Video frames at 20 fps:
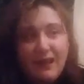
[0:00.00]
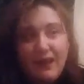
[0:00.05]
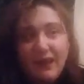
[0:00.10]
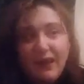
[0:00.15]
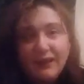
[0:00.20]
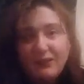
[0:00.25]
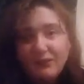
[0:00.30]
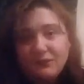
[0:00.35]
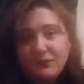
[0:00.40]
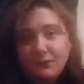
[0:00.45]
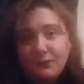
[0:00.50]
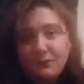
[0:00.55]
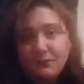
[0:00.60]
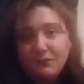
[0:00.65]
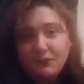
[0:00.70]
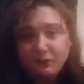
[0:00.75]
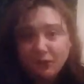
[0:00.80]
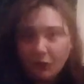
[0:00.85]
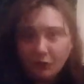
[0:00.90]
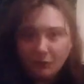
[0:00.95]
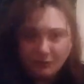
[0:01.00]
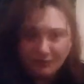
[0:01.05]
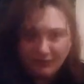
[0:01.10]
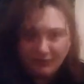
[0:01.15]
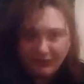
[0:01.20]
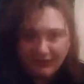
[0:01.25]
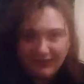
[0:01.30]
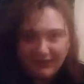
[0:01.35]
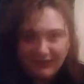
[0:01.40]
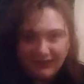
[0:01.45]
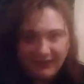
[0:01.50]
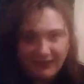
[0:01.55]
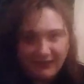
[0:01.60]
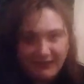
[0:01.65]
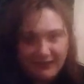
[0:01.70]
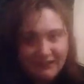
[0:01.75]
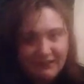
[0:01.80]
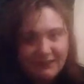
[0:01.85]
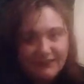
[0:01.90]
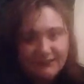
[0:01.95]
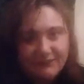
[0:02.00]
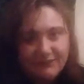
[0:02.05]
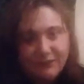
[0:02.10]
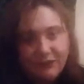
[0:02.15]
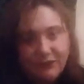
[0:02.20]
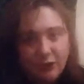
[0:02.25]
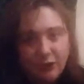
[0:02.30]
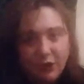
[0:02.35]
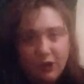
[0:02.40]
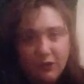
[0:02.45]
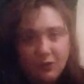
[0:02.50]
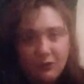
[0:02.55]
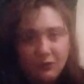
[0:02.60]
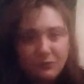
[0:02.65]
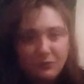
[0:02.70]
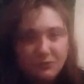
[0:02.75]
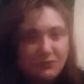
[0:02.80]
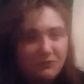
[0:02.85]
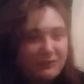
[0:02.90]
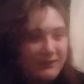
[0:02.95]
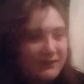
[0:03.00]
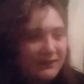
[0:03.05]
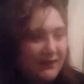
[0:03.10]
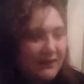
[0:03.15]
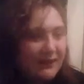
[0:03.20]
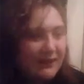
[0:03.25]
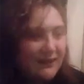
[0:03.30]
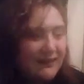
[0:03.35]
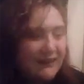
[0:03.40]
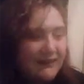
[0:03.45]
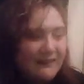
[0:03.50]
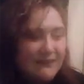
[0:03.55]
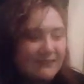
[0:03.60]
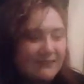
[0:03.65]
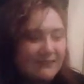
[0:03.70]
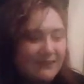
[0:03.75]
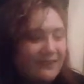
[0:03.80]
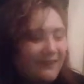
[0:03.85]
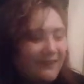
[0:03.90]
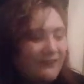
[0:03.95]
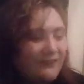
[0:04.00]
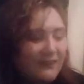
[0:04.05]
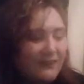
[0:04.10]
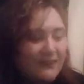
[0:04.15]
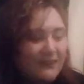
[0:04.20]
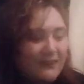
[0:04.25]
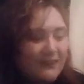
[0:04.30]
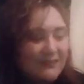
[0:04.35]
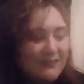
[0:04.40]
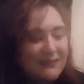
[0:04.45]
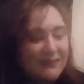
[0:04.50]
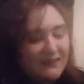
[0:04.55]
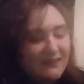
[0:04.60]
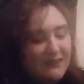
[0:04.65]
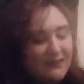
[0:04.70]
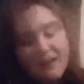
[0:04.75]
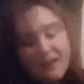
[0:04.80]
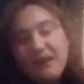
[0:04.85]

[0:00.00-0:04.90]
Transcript: end up lonely and alone and all this, and